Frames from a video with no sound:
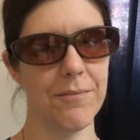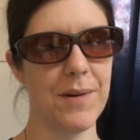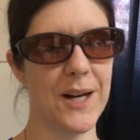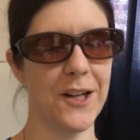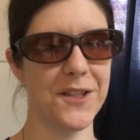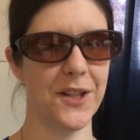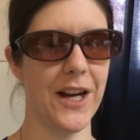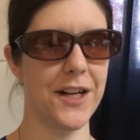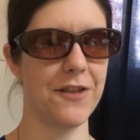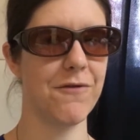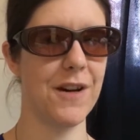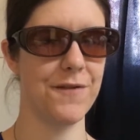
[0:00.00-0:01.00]
But also
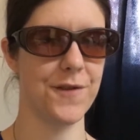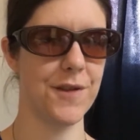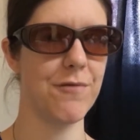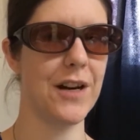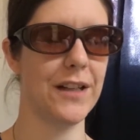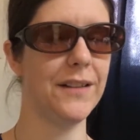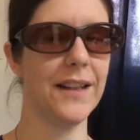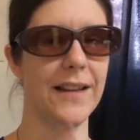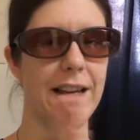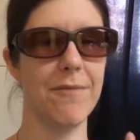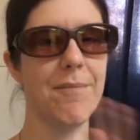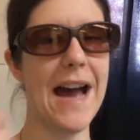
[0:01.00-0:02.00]
kind of went for the ones that,
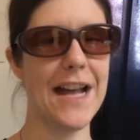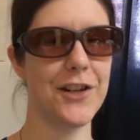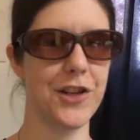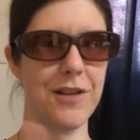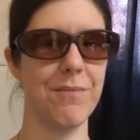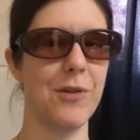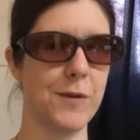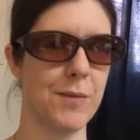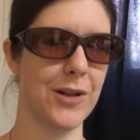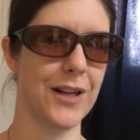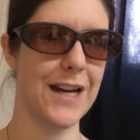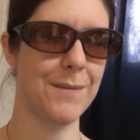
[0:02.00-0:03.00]
like, matched in both
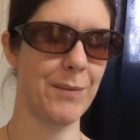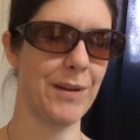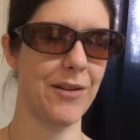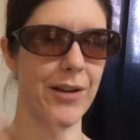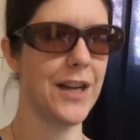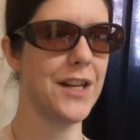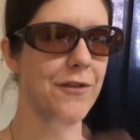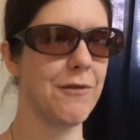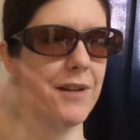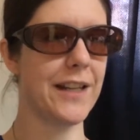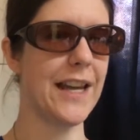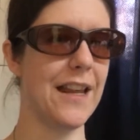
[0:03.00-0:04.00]
programs. I'm like, okay, I
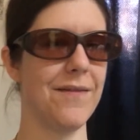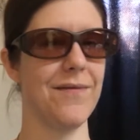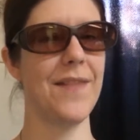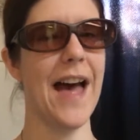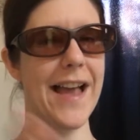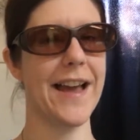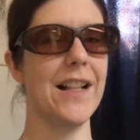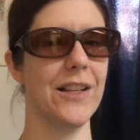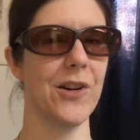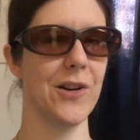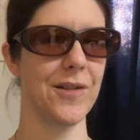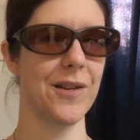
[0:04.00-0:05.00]
definitely want to get that
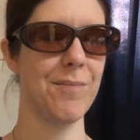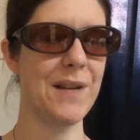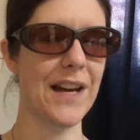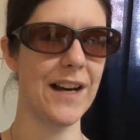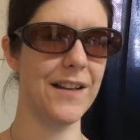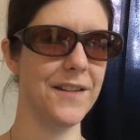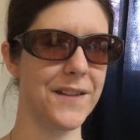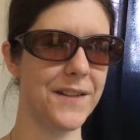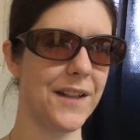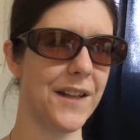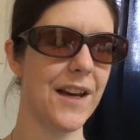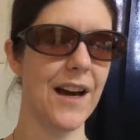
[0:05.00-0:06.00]
color
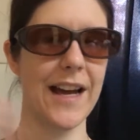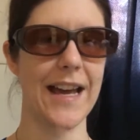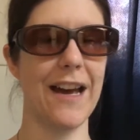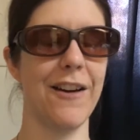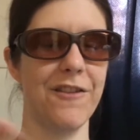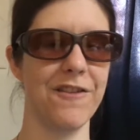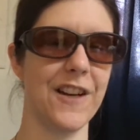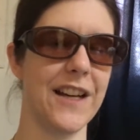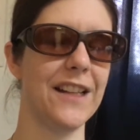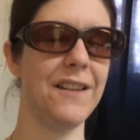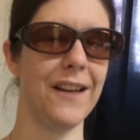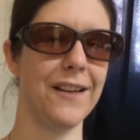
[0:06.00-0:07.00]
because I have a
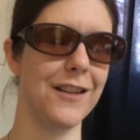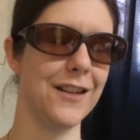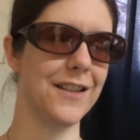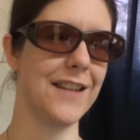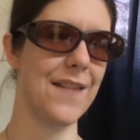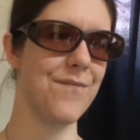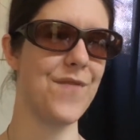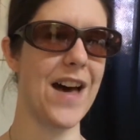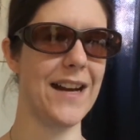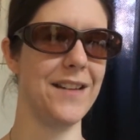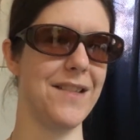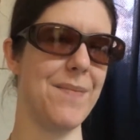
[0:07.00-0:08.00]
consensus that
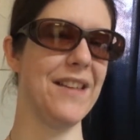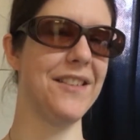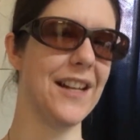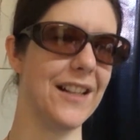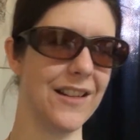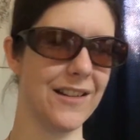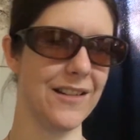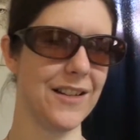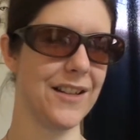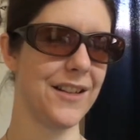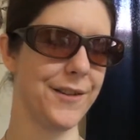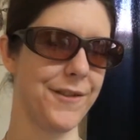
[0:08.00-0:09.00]
that is the best color
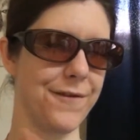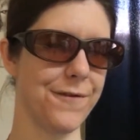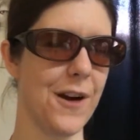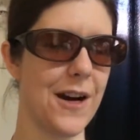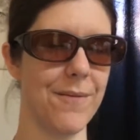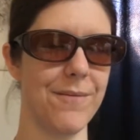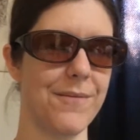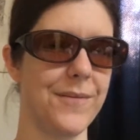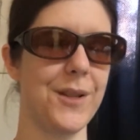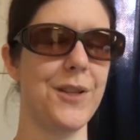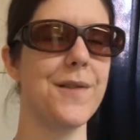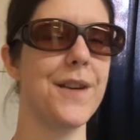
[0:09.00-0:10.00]
from
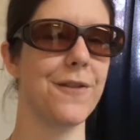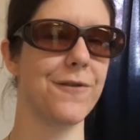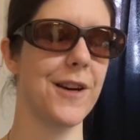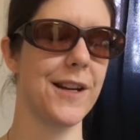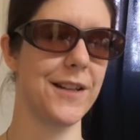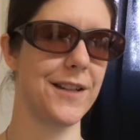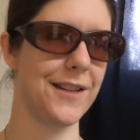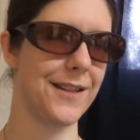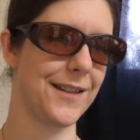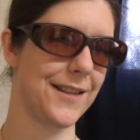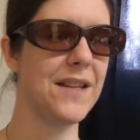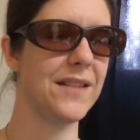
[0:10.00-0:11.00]
2 different
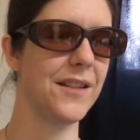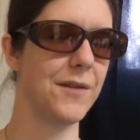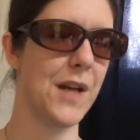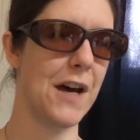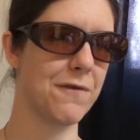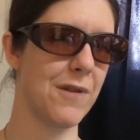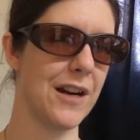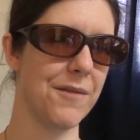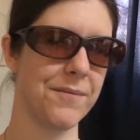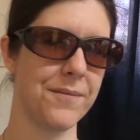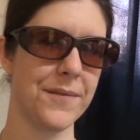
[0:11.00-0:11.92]
pieces of software.